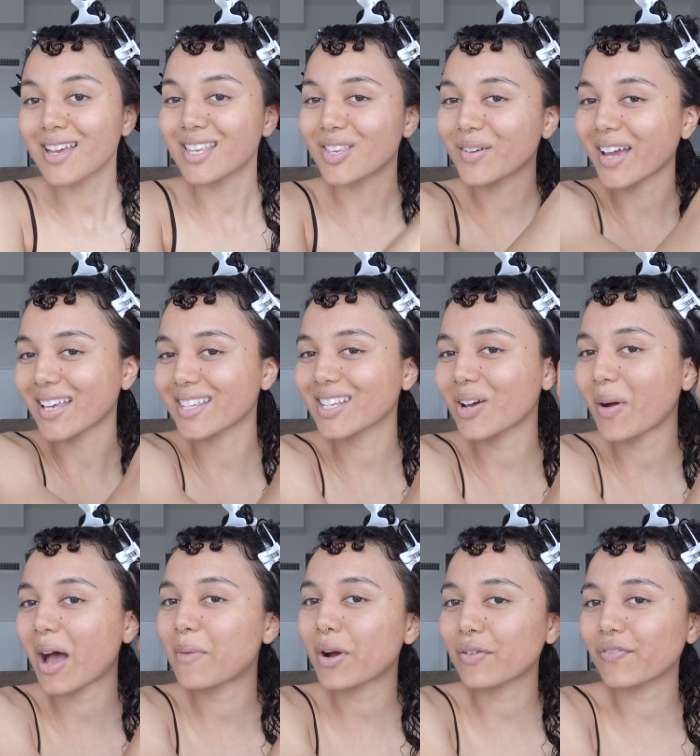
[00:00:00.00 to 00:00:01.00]
you guys know
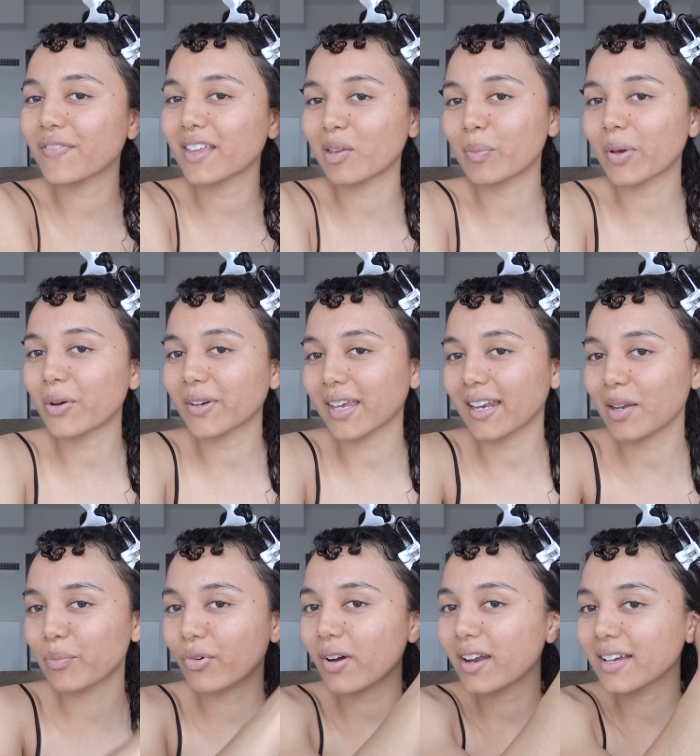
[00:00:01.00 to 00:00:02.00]
how I feel about
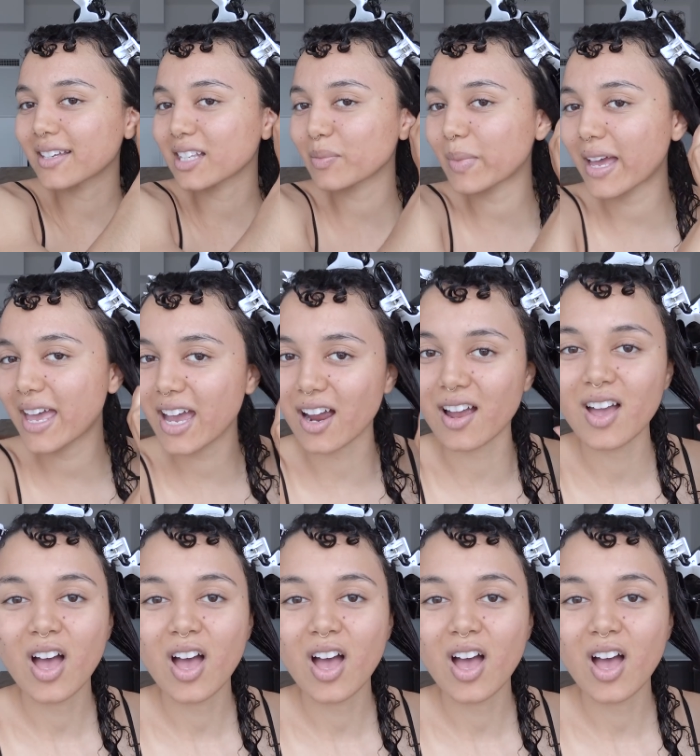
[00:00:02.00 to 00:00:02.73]
getting products in my hair.